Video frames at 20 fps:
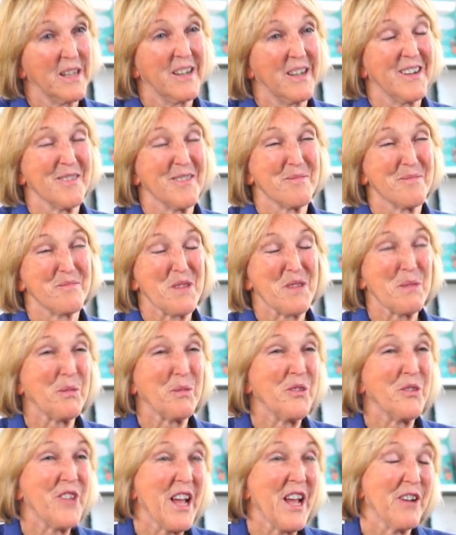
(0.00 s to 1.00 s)
Um,
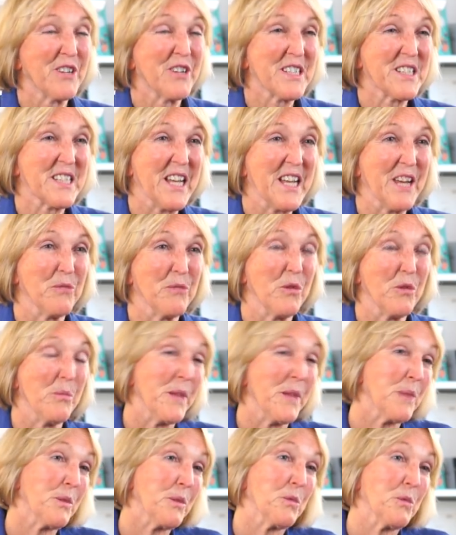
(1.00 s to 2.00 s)
people now are saying, well,
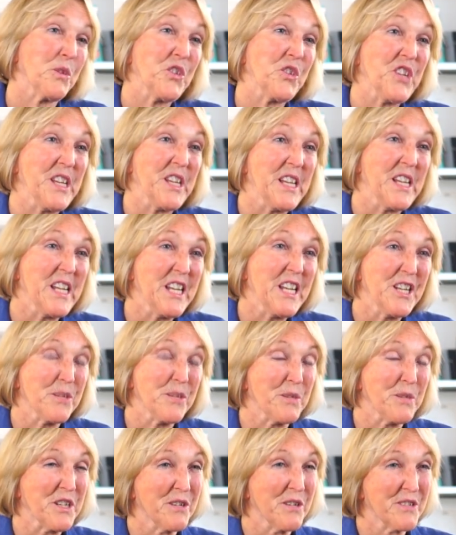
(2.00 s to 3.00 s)
maybe with the Eid
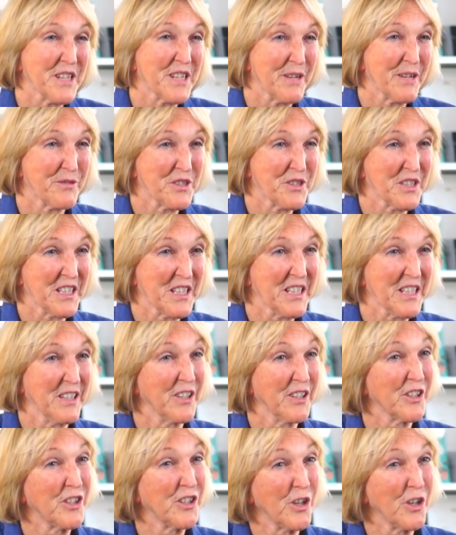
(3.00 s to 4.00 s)
we don't have to kill
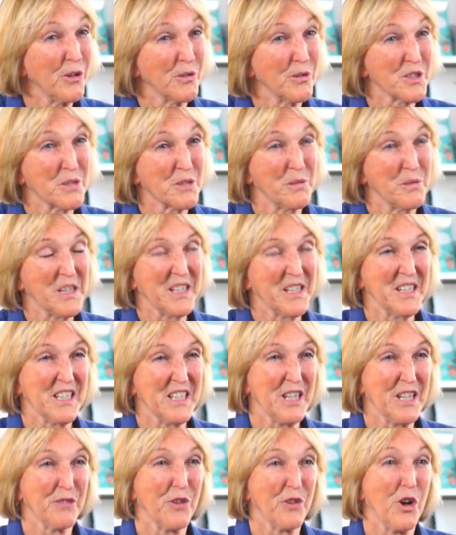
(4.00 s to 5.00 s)
a goat, we can
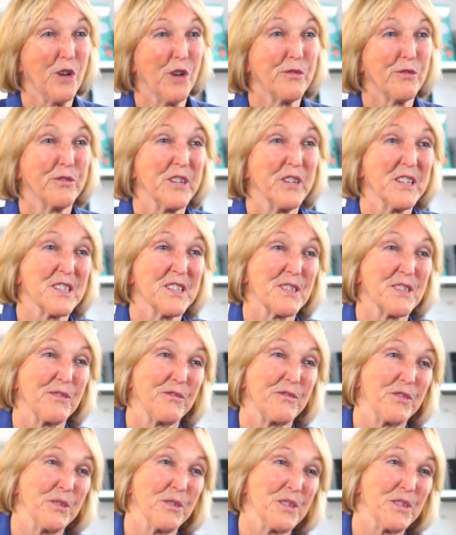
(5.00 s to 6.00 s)
give offerings of
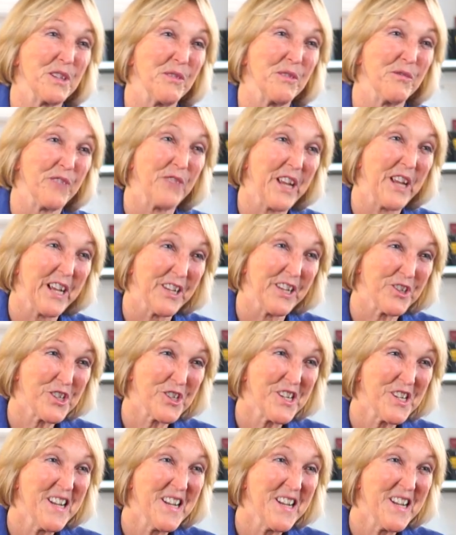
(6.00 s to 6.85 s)
fruit and veg.